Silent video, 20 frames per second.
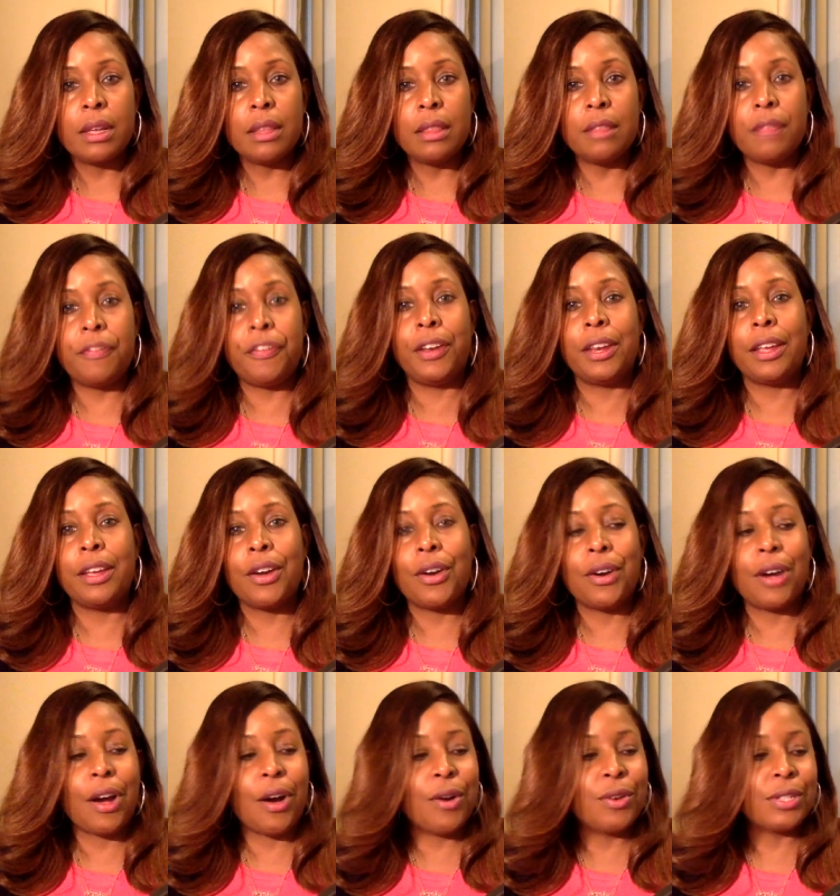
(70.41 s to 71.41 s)
the video
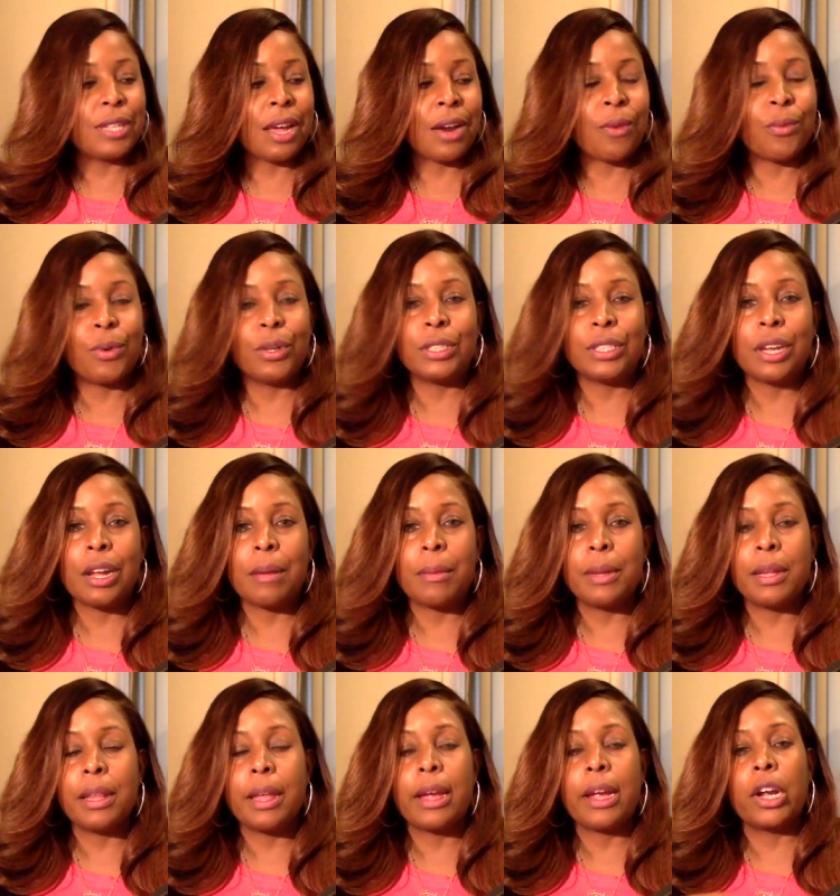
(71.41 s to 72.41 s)
goes. I don't want y'all to
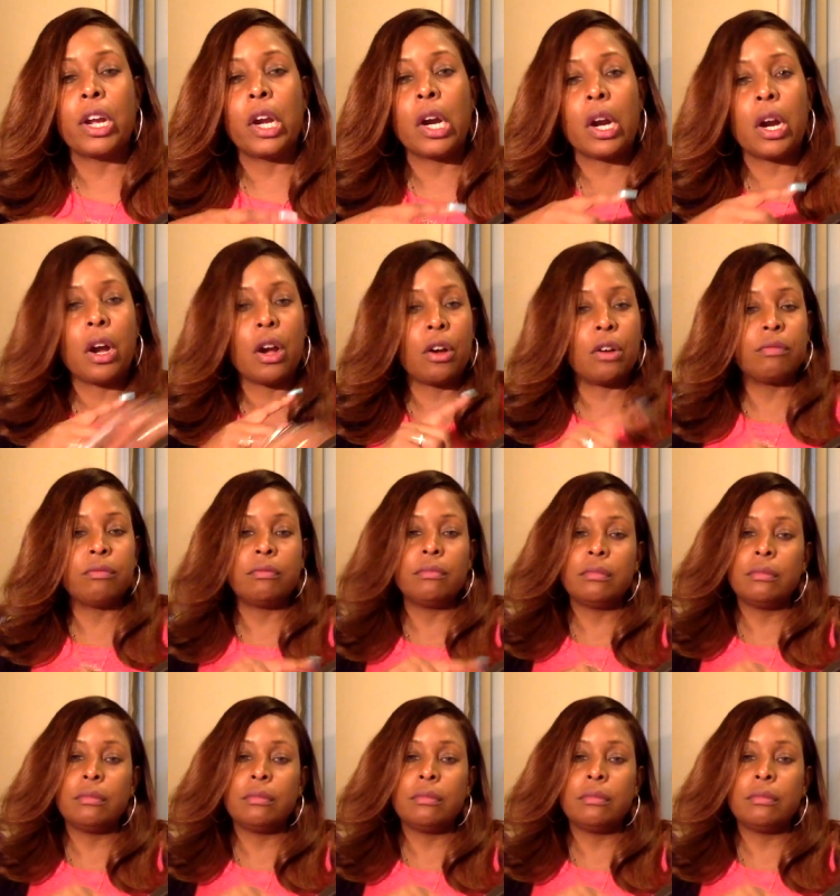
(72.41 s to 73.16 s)
be like, girl,